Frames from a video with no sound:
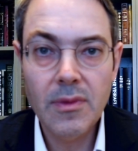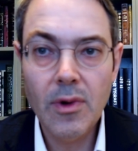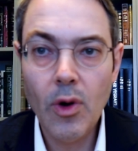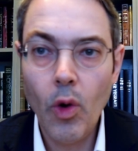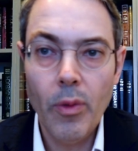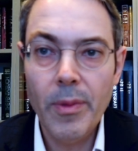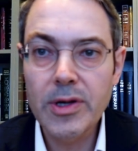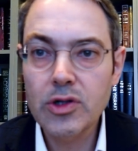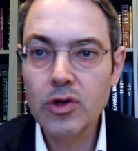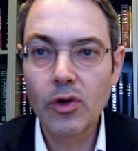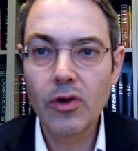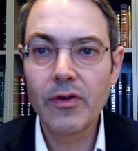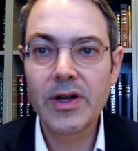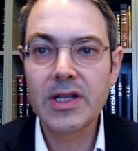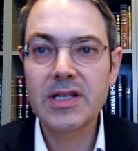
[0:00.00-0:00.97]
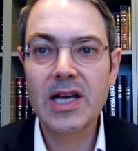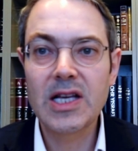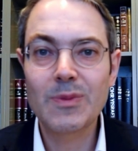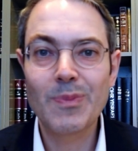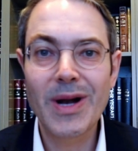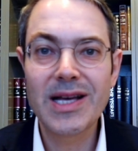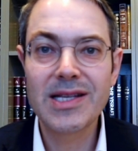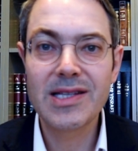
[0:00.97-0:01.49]
Almost all of it takes
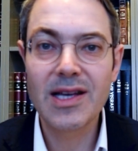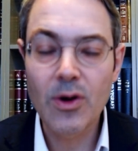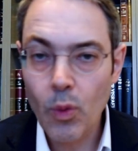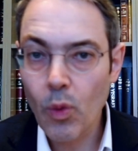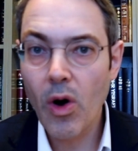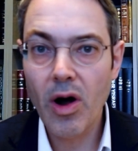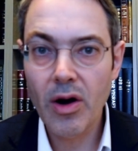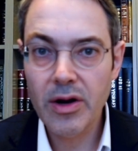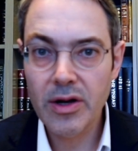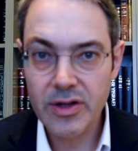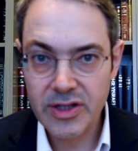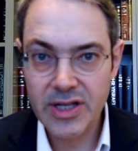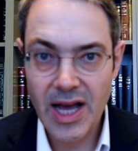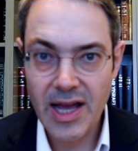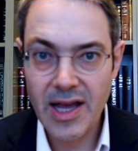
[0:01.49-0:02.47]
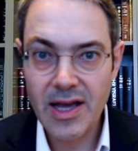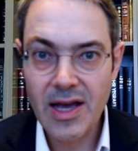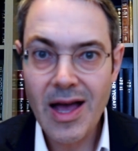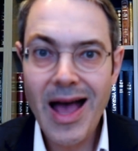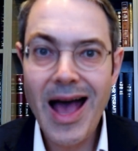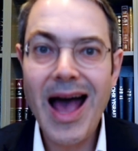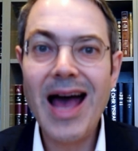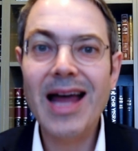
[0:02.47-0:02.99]
place in one day.
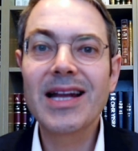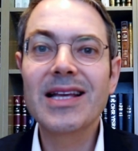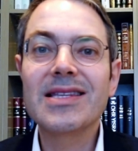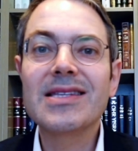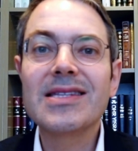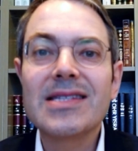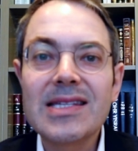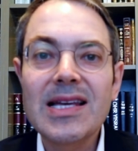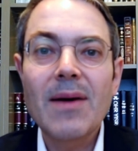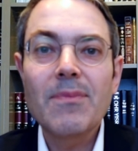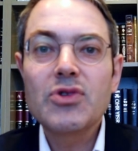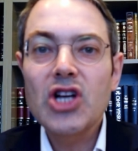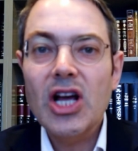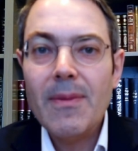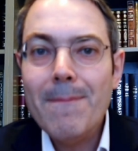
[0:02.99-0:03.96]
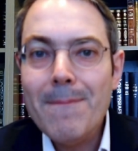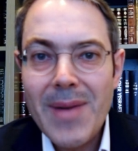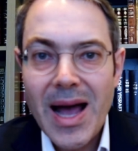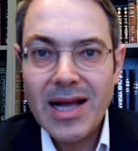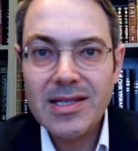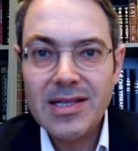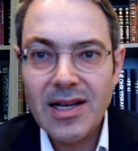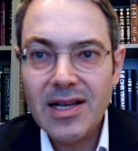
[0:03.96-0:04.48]
And its subject
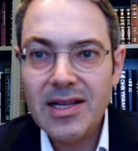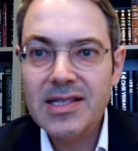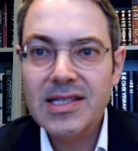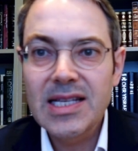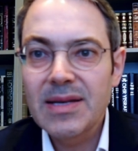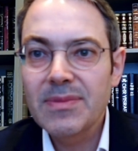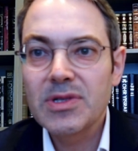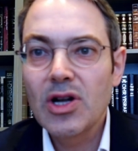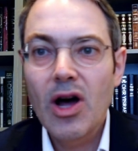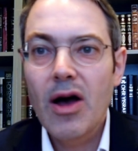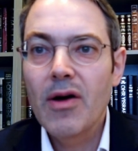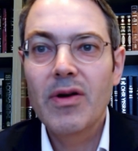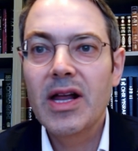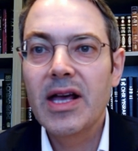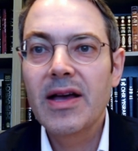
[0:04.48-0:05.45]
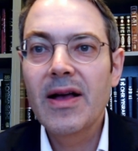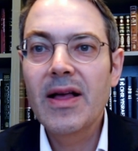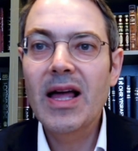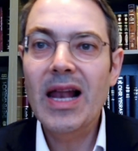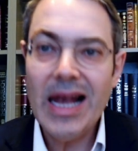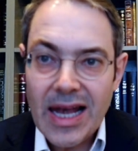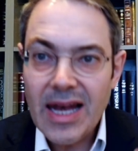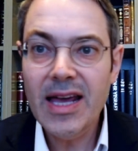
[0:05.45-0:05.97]
matter seems not only
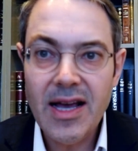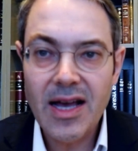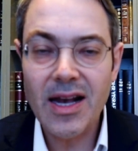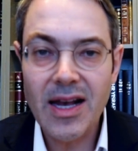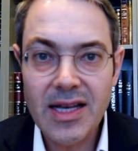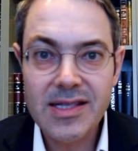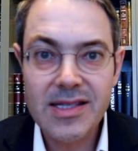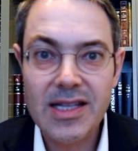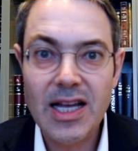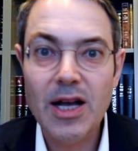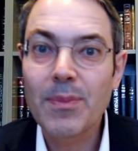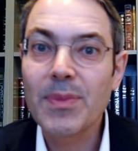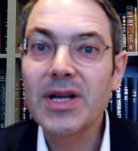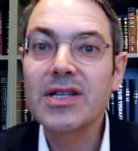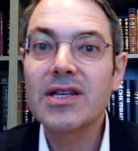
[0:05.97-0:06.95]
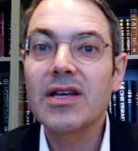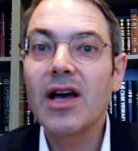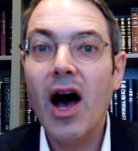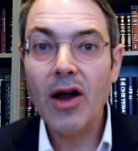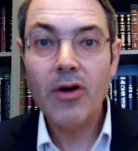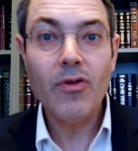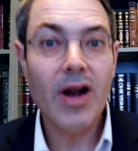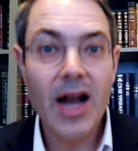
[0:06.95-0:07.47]
legalistic, but
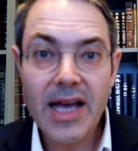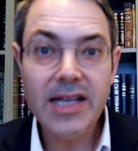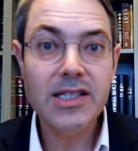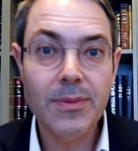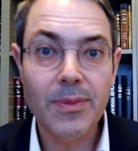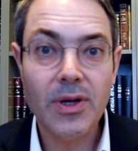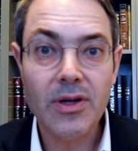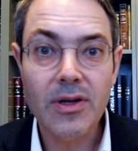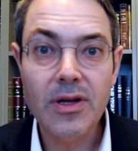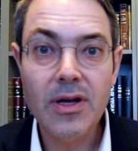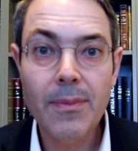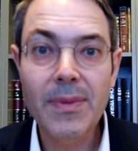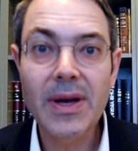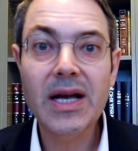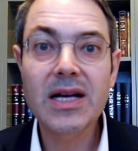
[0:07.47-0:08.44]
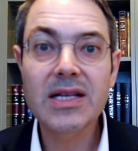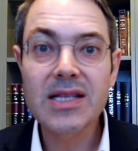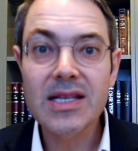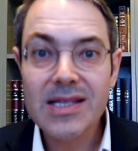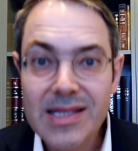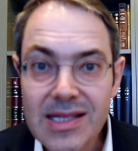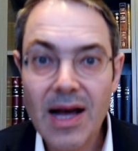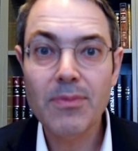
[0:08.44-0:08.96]
unrelatable, because
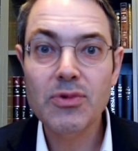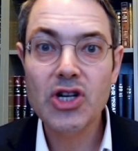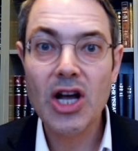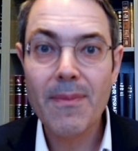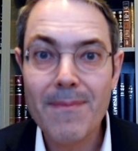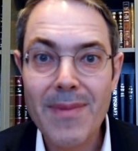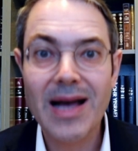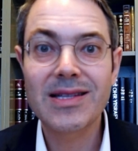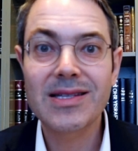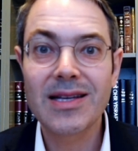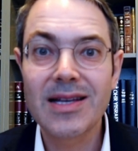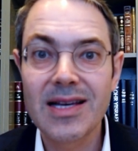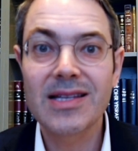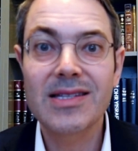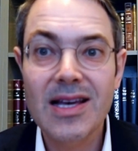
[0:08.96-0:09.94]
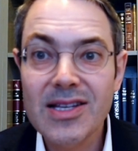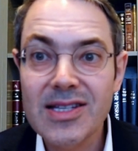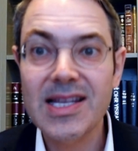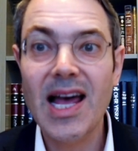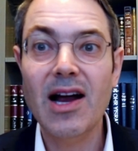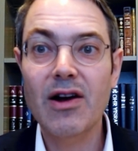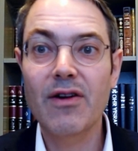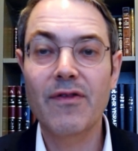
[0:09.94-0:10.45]
its subject matter is
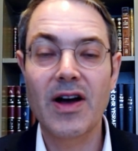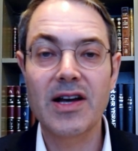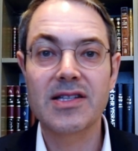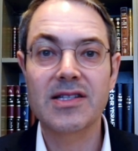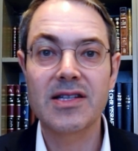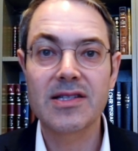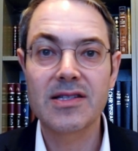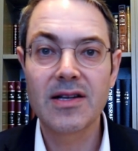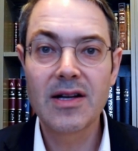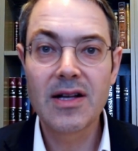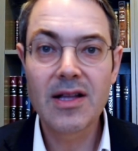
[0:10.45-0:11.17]
sacrifices.